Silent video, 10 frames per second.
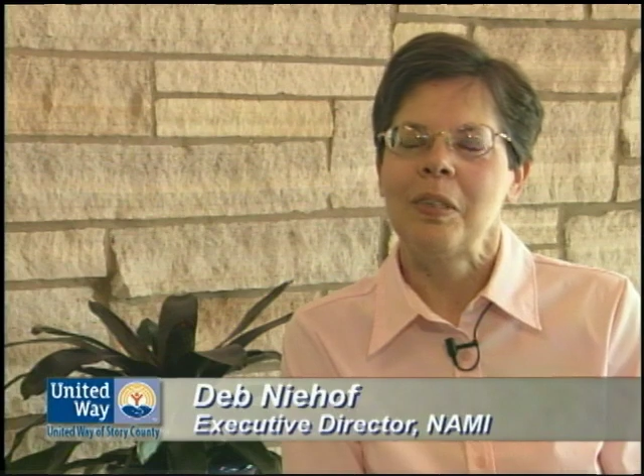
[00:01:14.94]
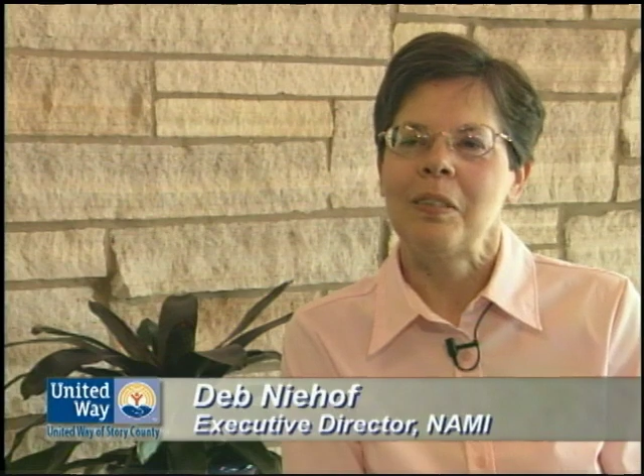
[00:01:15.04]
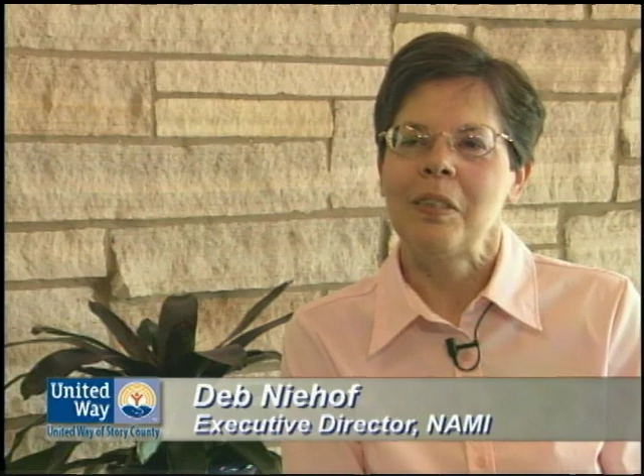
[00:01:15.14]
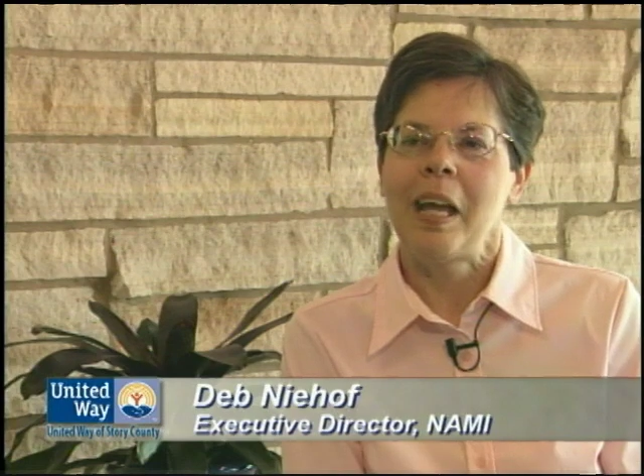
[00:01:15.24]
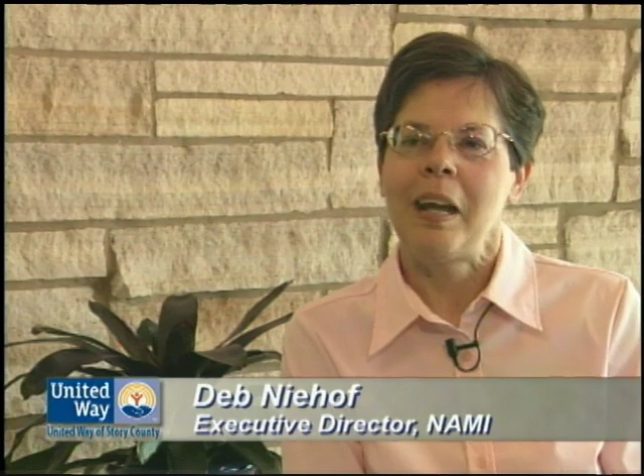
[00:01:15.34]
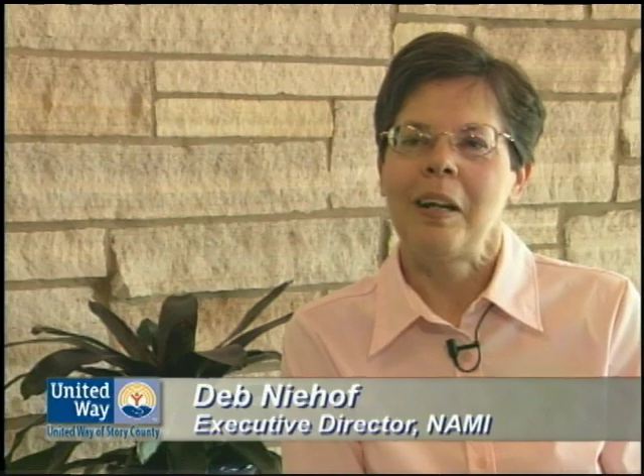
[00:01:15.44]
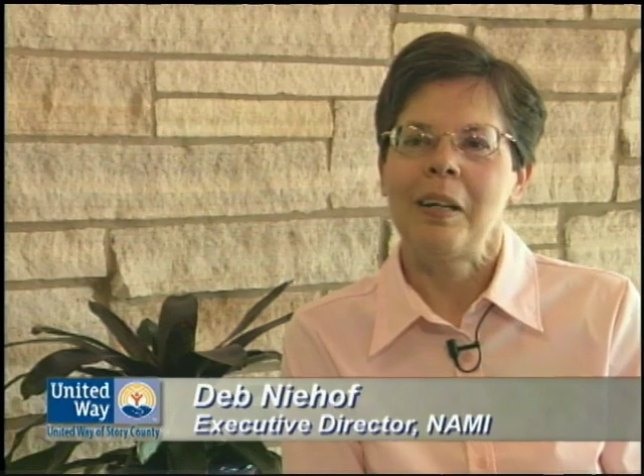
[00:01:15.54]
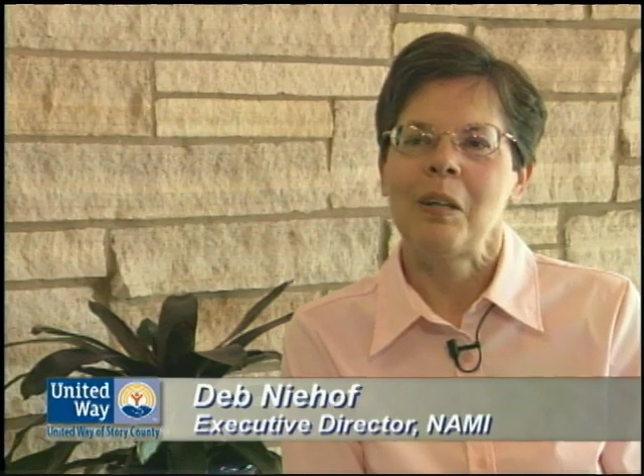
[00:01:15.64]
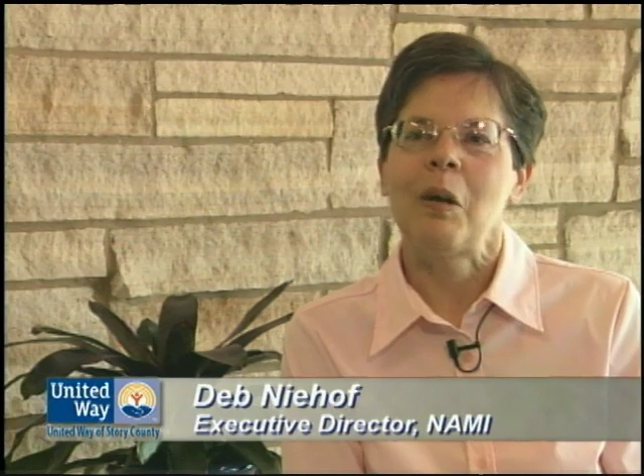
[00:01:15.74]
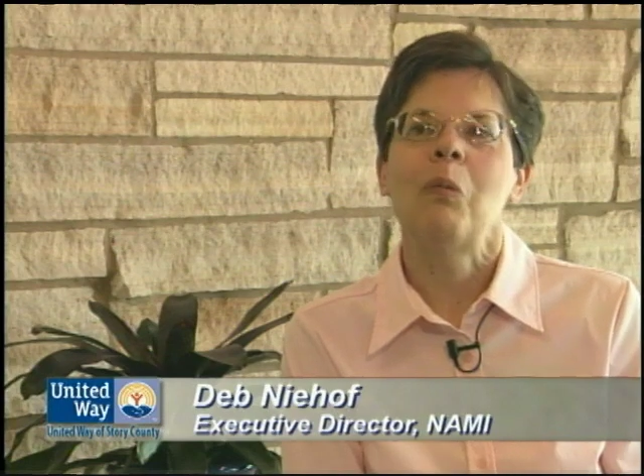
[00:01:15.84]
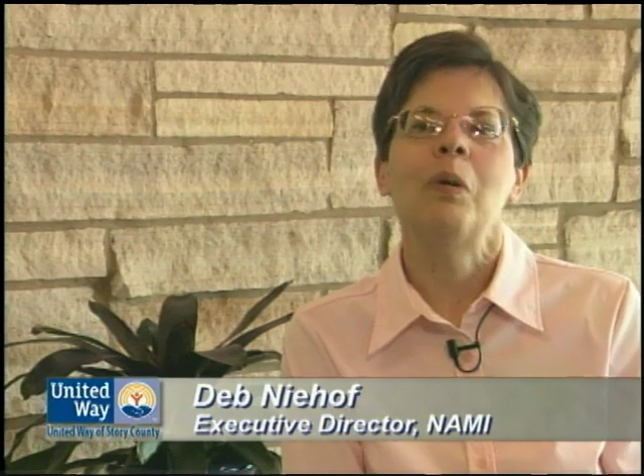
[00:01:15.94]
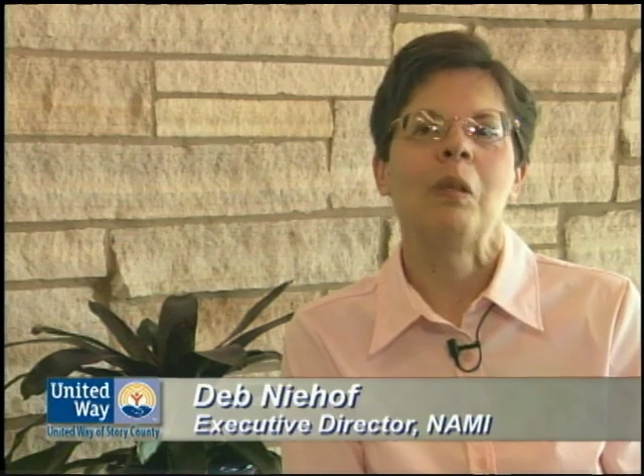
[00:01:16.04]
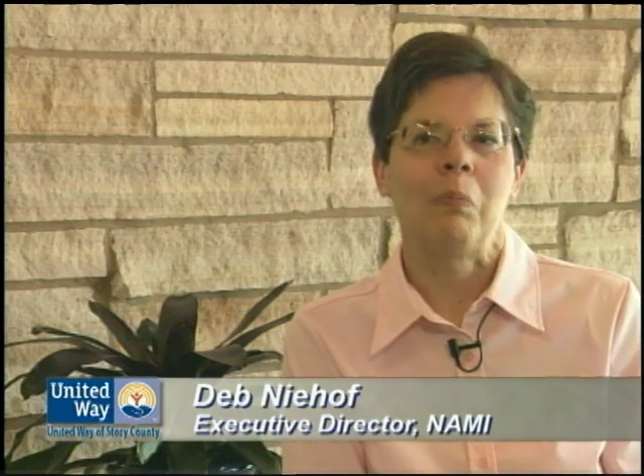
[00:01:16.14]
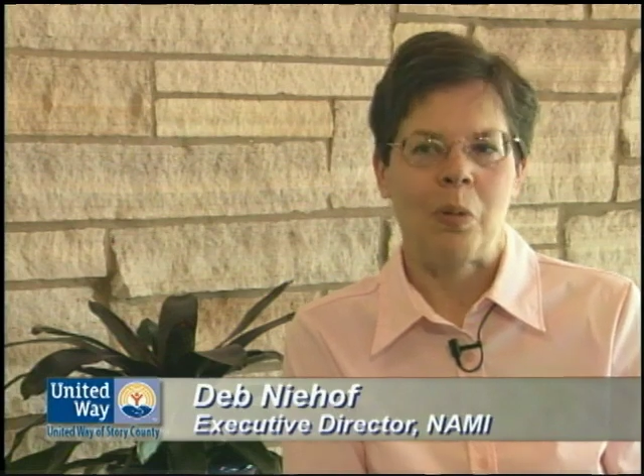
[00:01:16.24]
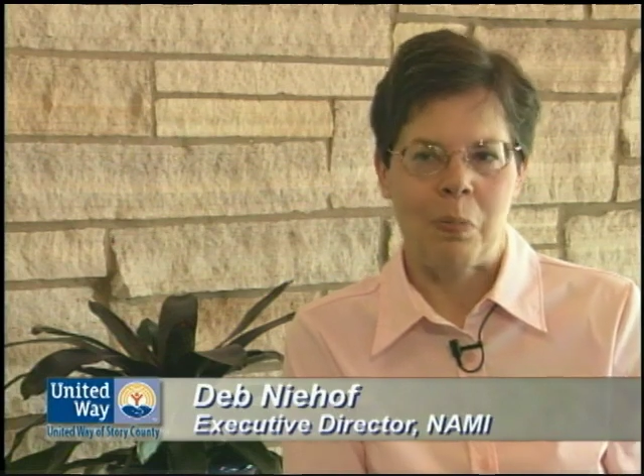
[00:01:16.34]
they're there with
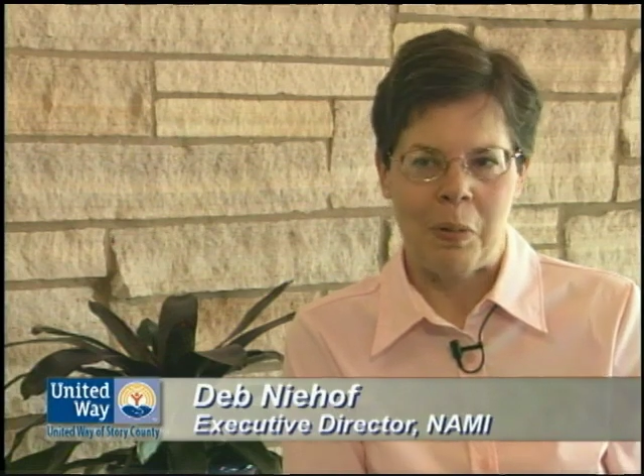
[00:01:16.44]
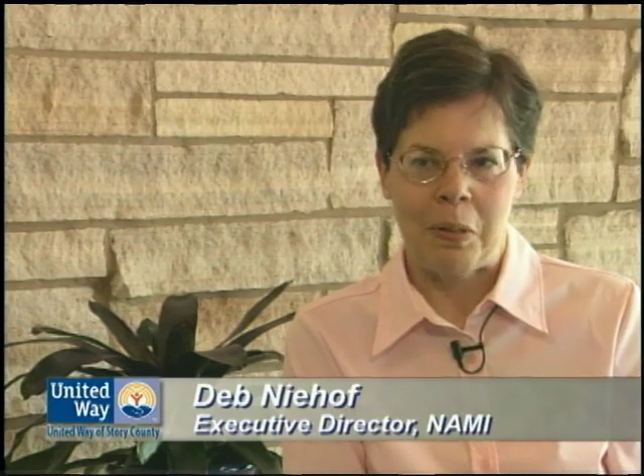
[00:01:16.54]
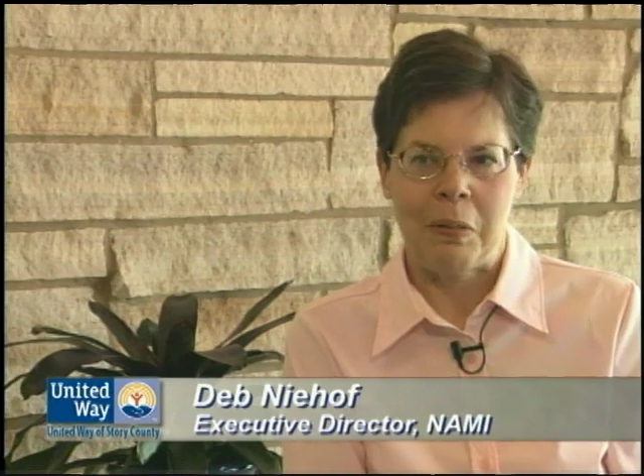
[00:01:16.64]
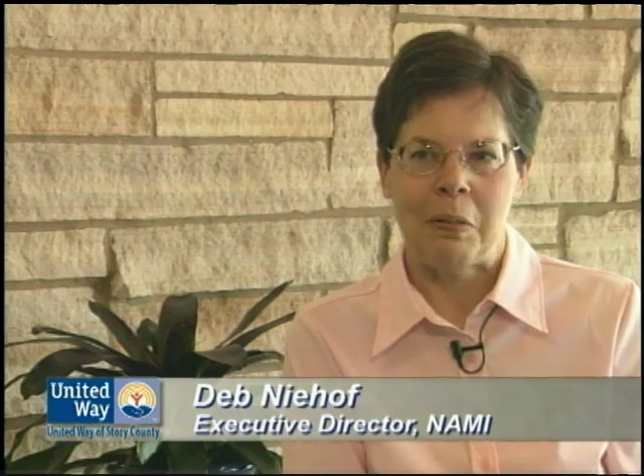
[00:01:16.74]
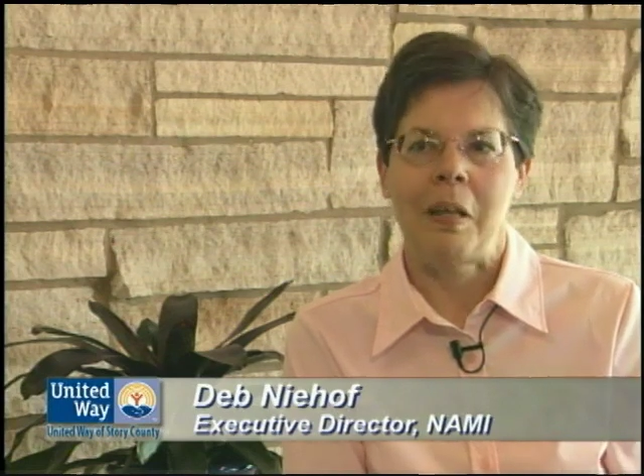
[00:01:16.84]
a purpose